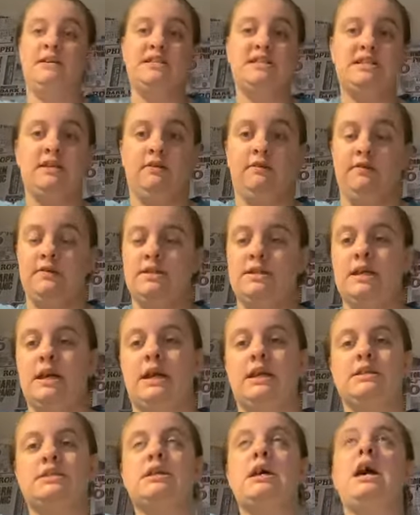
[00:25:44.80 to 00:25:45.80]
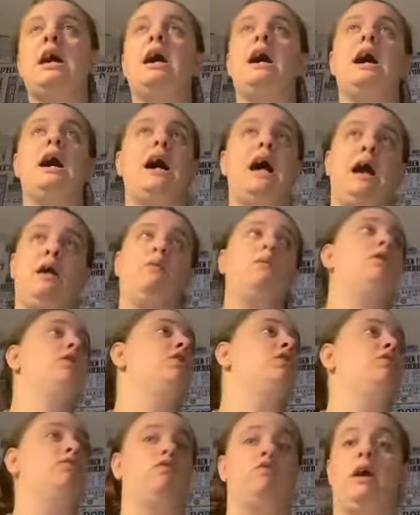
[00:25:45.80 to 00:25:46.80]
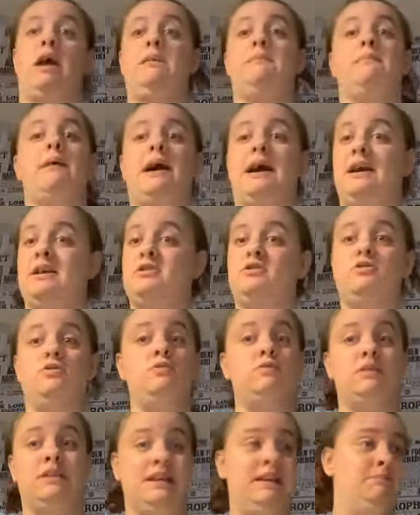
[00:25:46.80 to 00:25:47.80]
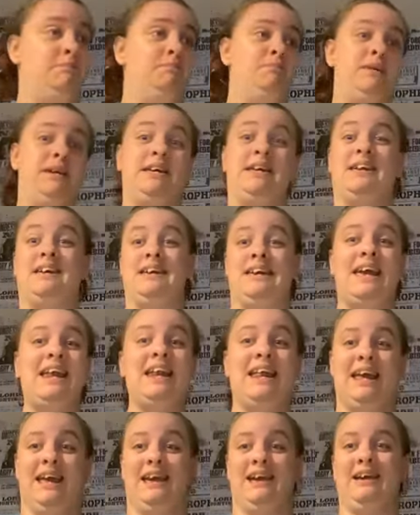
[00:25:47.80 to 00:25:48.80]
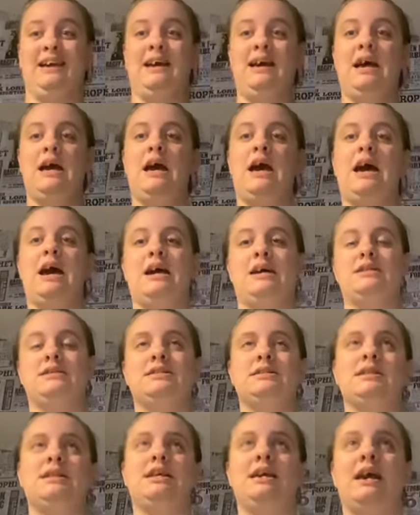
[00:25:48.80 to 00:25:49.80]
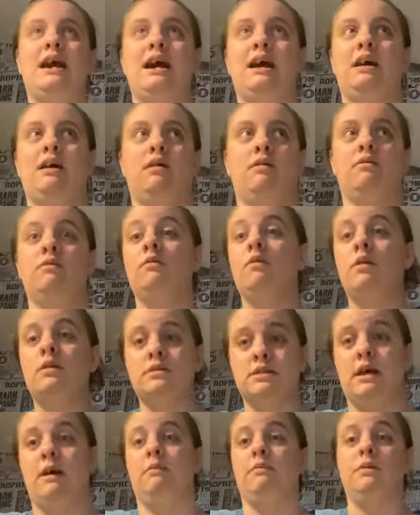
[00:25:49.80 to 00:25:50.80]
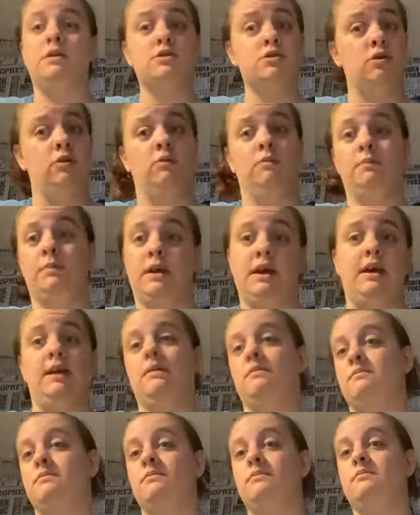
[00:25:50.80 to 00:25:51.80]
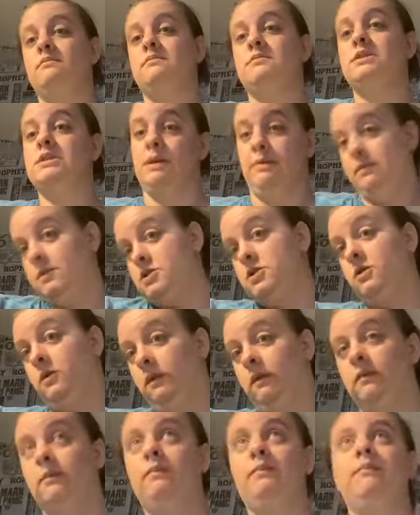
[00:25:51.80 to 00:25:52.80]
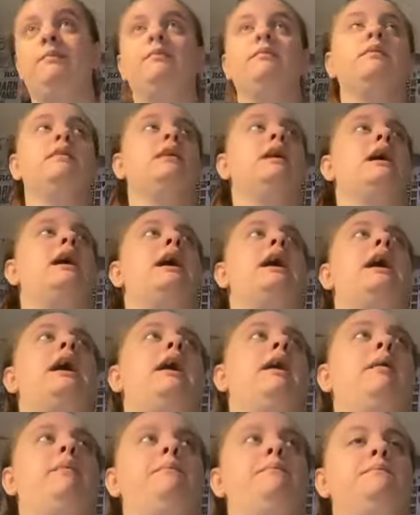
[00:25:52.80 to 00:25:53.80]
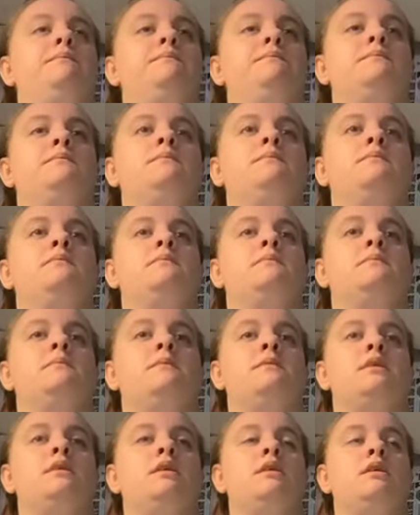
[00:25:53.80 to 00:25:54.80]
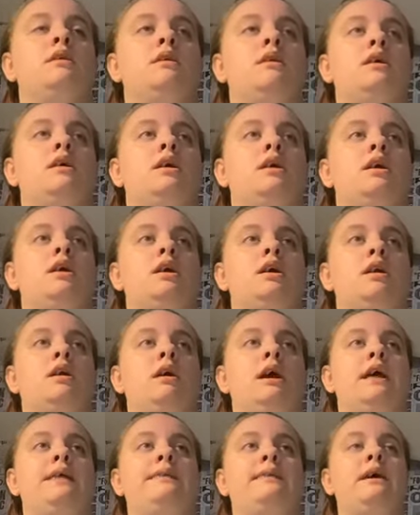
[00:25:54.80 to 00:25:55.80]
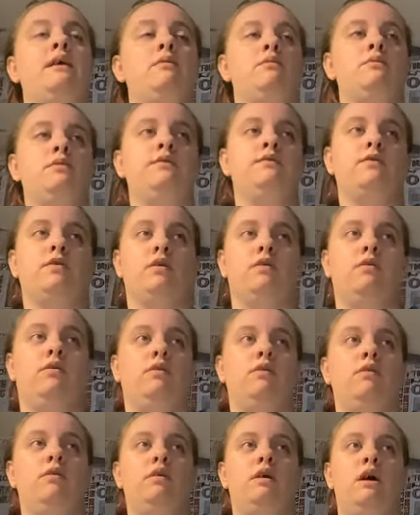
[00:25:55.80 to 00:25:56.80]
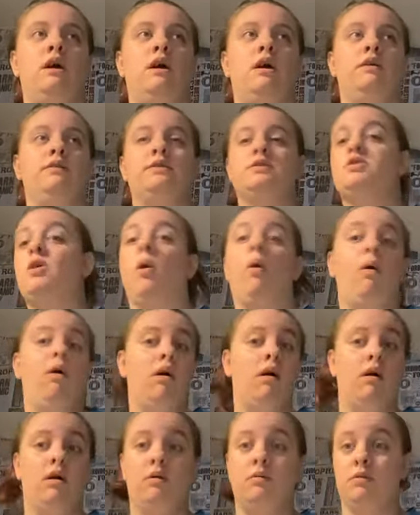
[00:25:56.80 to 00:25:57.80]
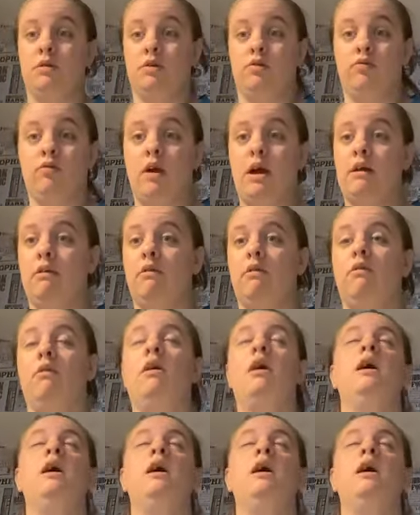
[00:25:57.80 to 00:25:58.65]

Silver Saints. I want to go right back to the beginning and see how San Michon became San Michon. Um, you know, and then we've got uh, this whole arc with the Grail.